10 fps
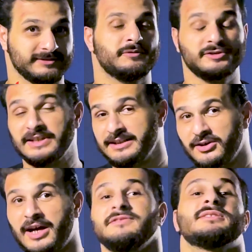For that,
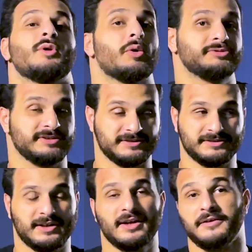you have some options.
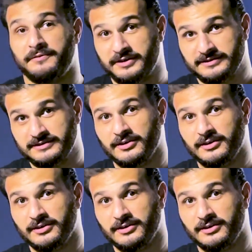First,